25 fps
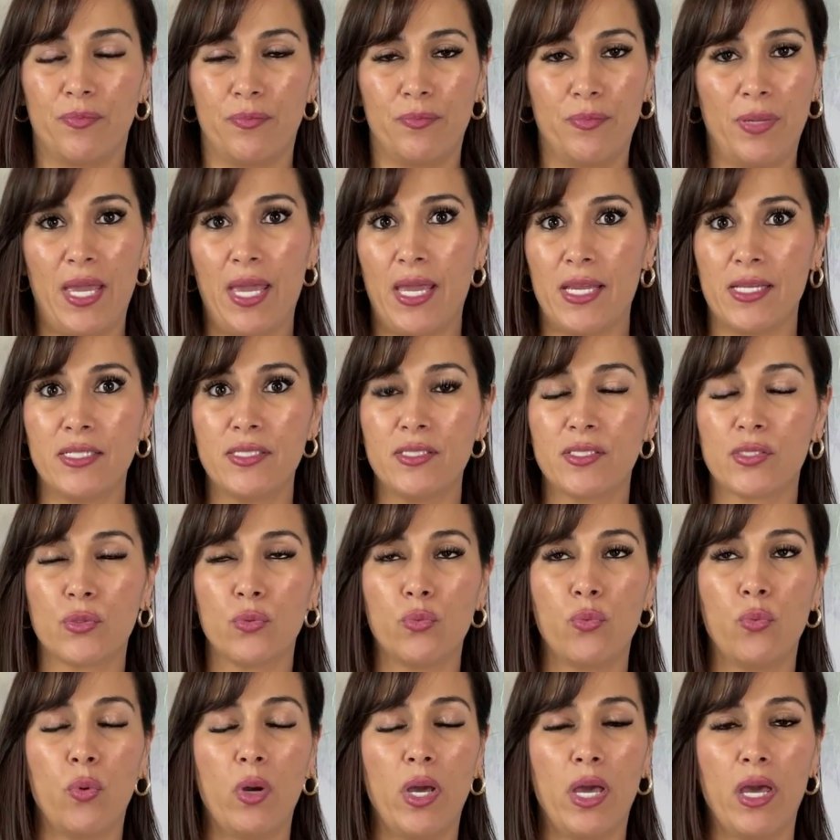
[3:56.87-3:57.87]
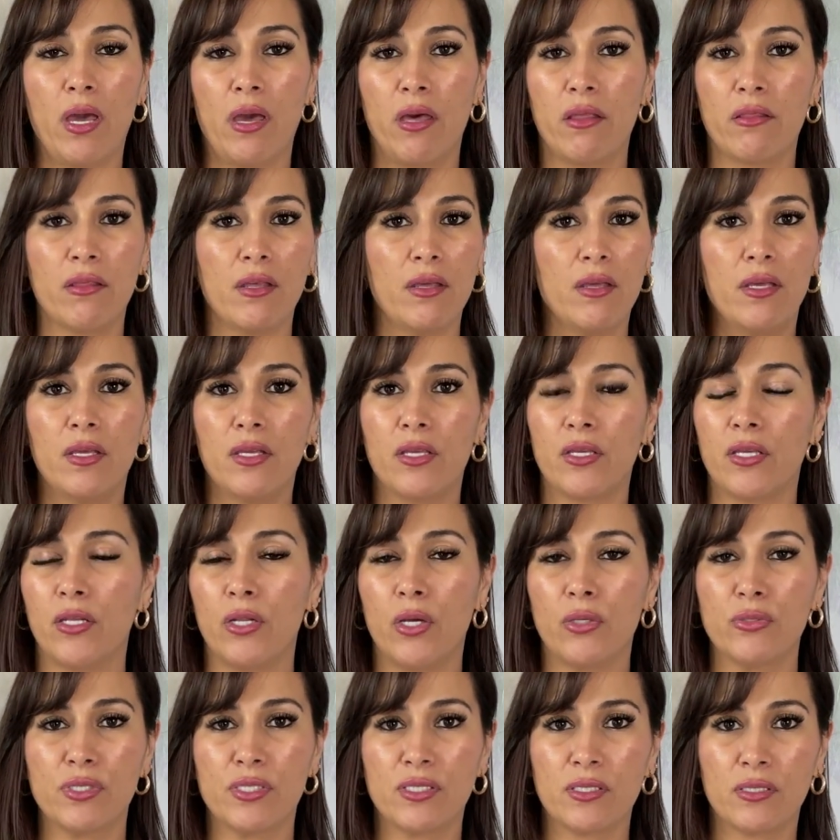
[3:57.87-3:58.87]
paste with,
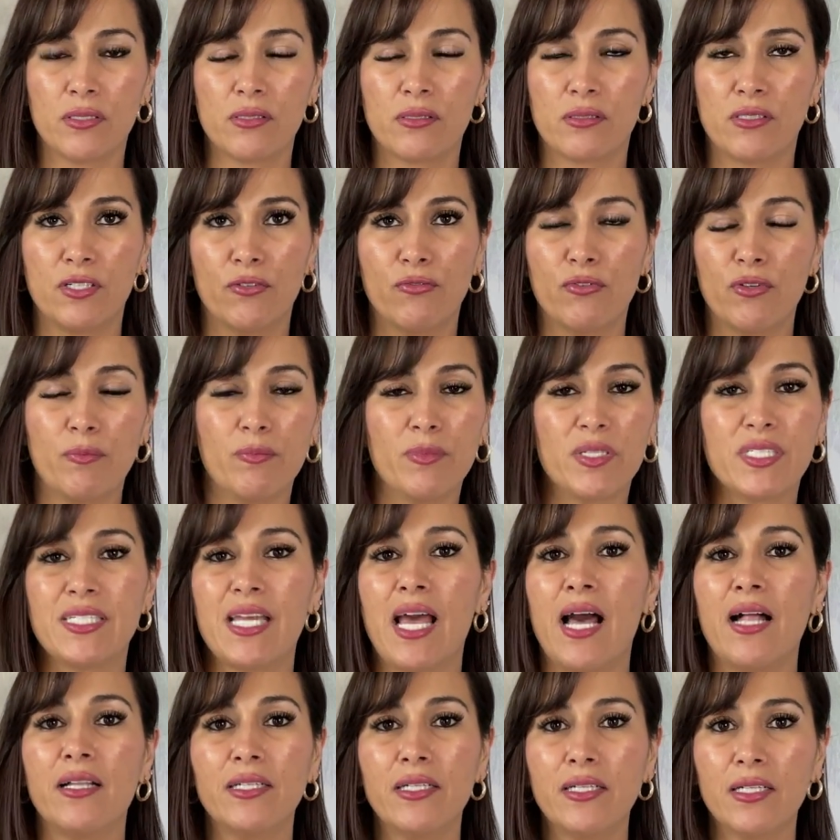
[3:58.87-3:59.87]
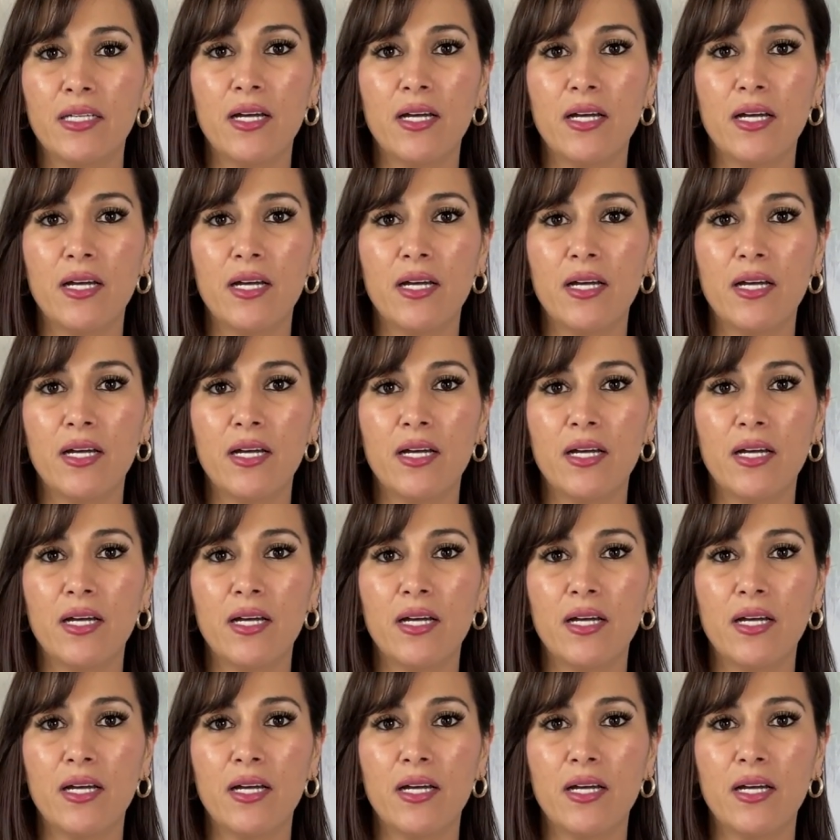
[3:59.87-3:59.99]
different metallic